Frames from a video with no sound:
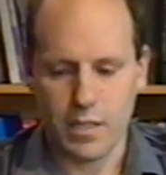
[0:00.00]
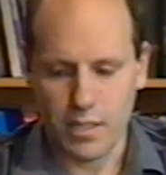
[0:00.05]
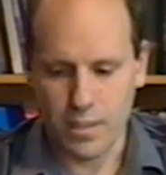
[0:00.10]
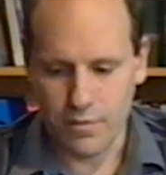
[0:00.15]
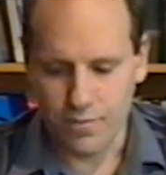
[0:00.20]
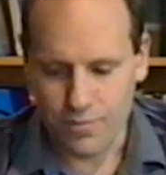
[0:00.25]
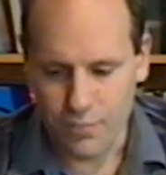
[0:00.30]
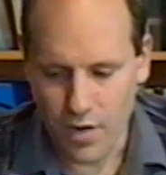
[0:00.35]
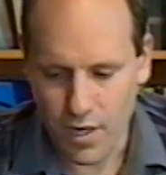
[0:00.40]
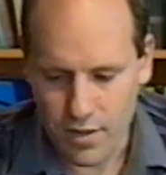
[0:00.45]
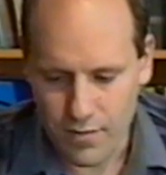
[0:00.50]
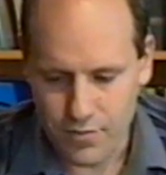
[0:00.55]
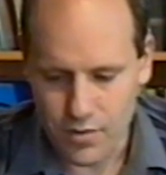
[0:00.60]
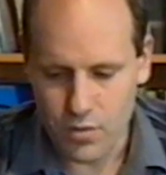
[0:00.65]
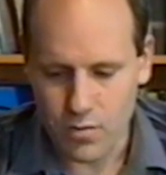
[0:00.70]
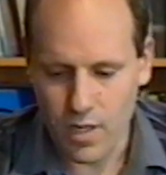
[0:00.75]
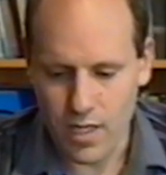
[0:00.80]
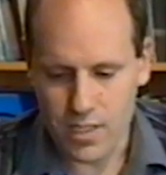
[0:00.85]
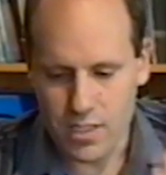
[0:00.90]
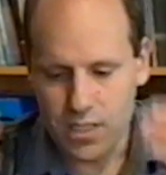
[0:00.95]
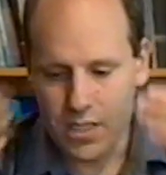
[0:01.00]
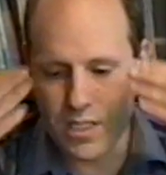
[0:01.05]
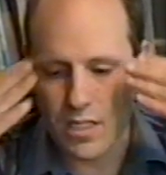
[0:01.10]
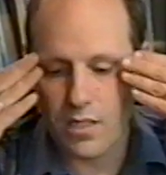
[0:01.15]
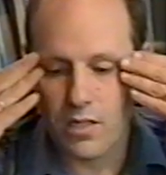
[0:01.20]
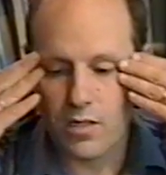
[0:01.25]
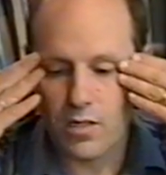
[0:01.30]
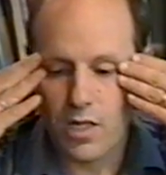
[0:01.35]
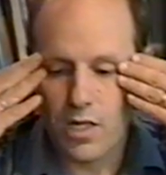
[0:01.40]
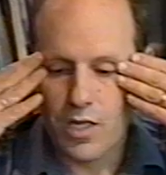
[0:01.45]
in front of you, and
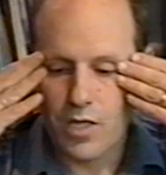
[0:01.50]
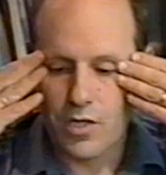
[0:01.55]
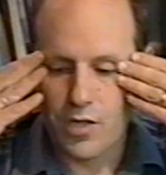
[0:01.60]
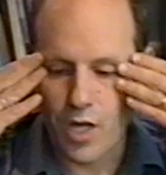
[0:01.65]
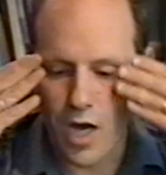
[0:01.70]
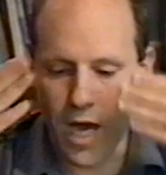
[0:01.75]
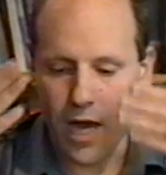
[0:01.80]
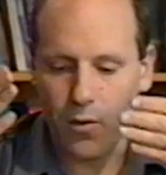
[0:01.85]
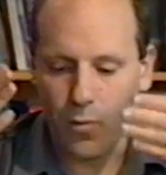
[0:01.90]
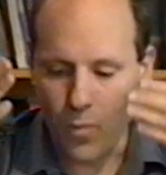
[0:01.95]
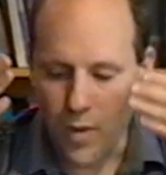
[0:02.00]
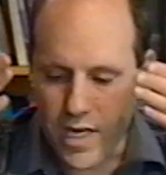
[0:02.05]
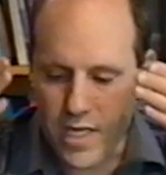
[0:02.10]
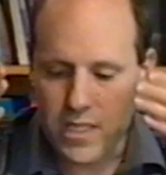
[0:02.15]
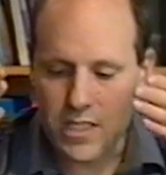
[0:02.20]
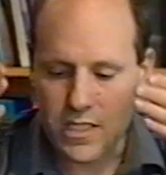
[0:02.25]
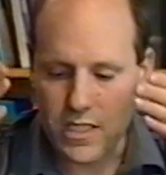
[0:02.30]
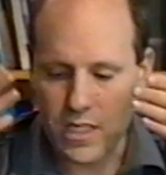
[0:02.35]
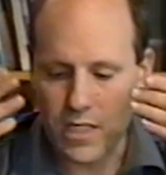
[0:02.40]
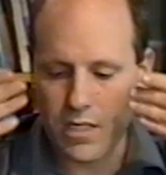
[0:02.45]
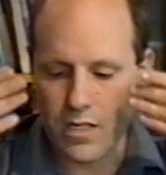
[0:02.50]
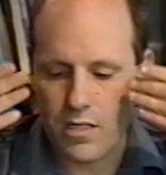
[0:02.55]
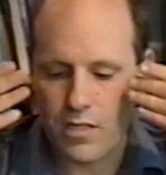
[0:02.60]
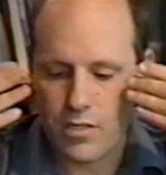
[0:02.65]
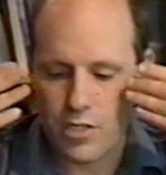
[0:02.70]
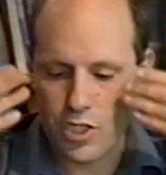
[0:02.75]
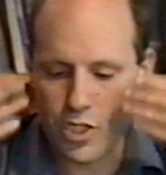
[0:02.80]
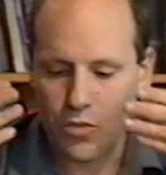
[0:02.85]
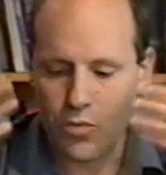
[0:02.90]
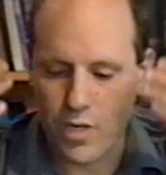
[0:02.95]
still not wasting
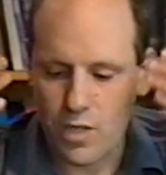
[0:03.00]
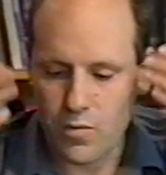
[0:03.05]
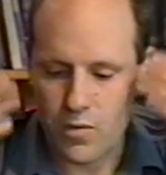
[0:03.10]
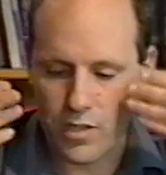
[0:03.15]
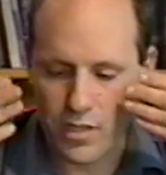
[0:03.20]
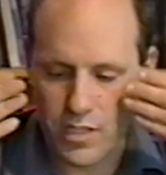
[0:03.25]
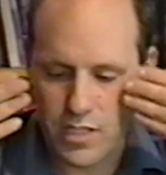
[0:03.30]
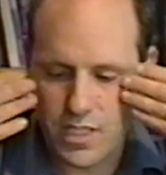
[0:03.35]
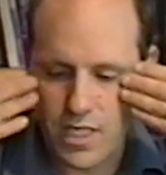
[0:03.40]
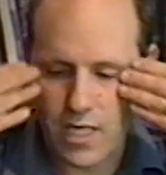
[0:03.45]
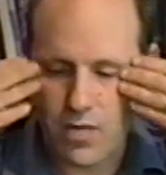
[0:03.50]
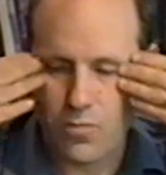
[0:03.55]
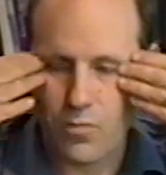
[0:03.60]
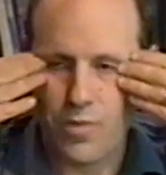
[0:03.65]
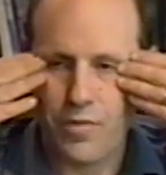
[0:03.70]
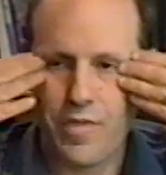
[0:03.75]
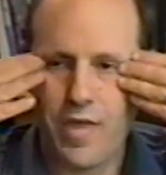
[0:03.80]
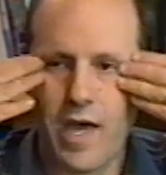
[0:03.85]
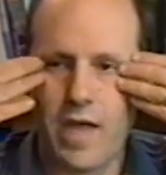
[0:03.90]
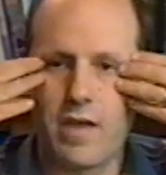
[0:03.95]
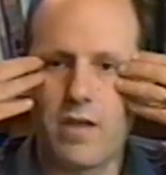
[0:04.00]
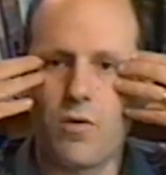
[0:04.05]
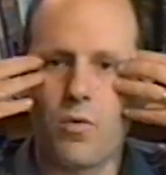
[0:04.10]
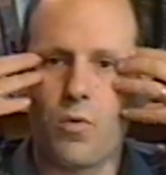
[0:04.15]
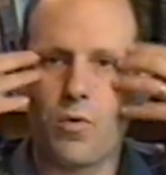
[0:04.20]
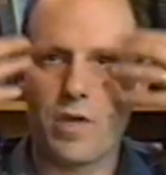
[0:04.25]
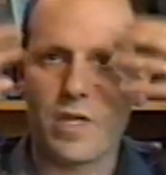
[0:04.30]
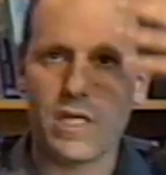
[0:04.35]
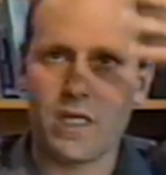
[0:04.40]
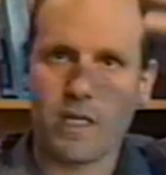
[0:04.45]
the screen real estate with that
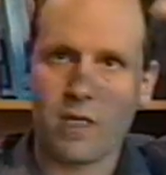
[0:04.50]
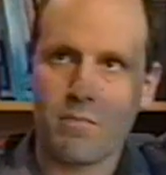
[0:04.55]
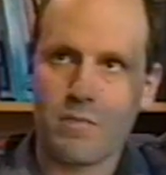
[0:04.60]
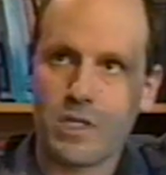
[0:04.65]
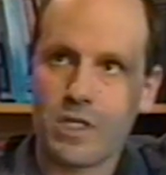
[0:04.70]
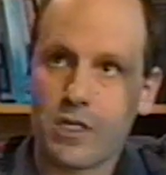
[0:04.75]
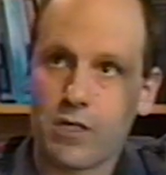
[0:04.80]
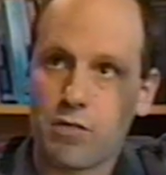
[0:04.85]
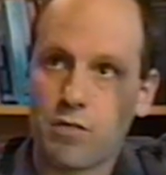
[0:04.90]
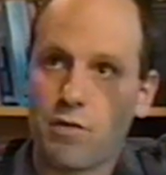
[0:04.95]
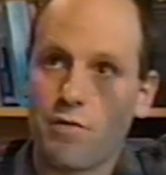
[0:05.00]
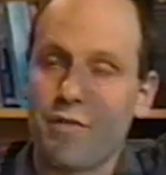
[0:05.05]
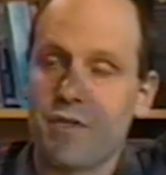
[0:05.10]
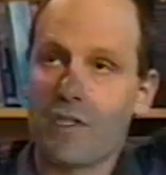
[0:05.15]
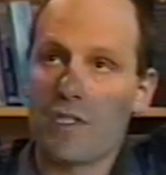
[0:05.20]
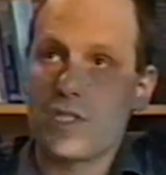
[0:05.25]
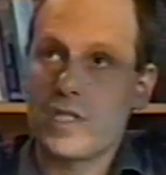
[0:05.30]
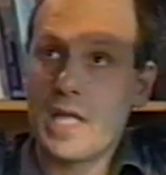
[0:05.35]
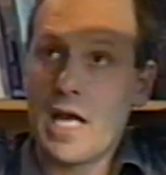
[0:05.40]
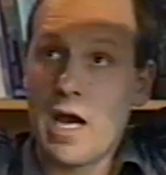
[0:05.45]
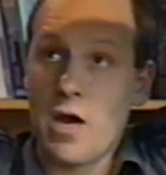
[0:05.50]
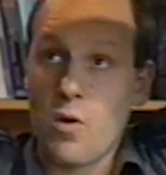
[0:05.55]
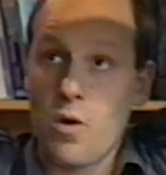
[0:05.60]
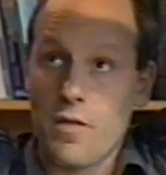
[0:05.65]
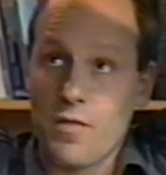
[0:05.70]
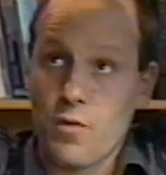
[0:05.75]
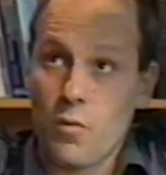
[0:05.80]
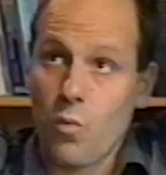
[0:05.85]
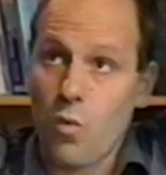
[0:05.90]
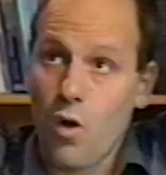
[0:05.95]
orienting material that's now
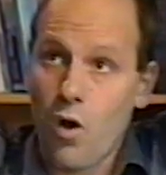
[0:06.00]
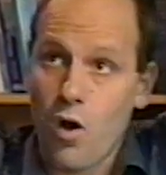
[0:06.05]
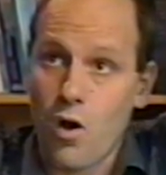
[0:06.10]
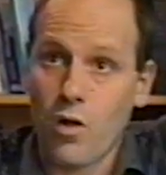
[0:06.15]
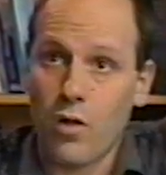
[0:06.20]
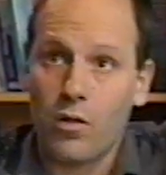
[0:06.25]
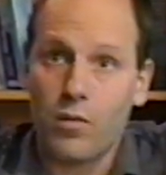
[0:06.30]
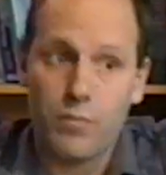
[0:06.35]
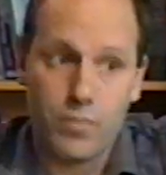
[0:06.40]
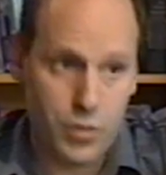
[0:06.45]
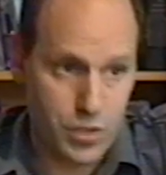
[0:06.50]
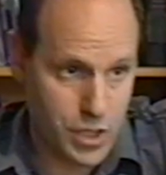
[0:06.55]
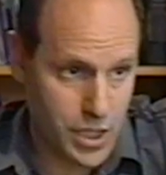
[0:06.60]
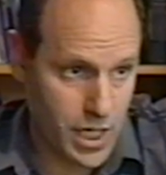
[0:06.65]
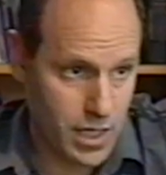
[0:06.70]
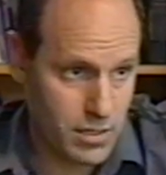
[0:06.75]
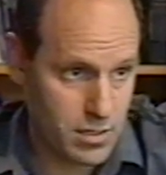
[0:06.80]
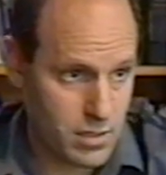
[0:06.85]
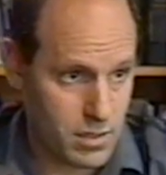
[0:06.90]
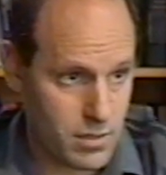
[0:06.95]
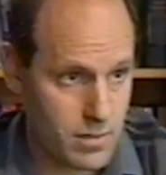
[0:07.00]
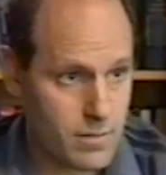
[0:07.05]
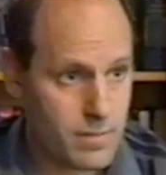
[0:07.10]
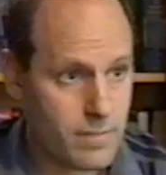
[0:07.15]
on the wall projected.